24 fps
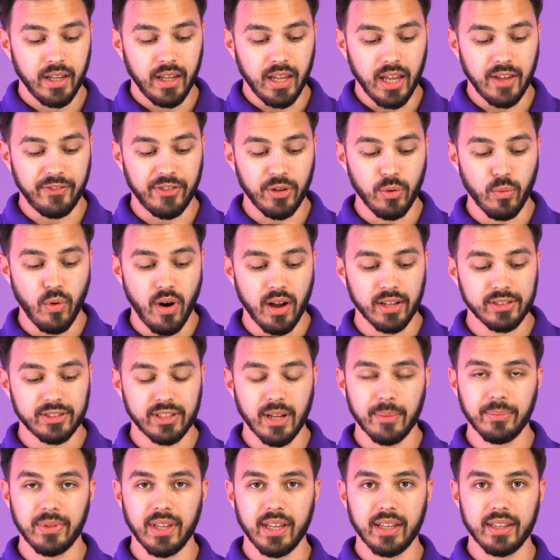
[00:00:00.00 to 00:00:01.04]
If you want
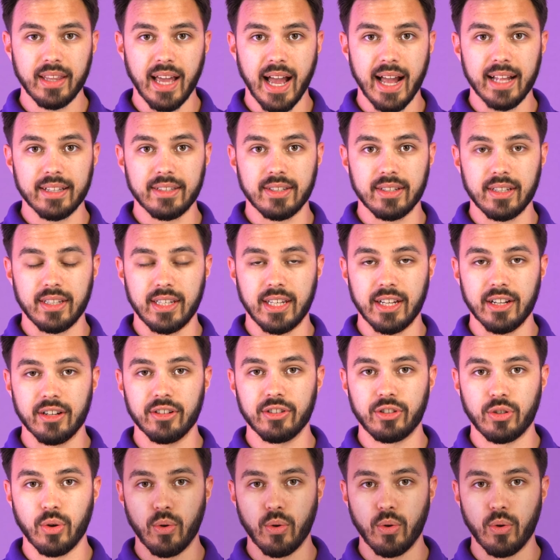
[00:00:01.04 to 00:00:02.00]
something that's geared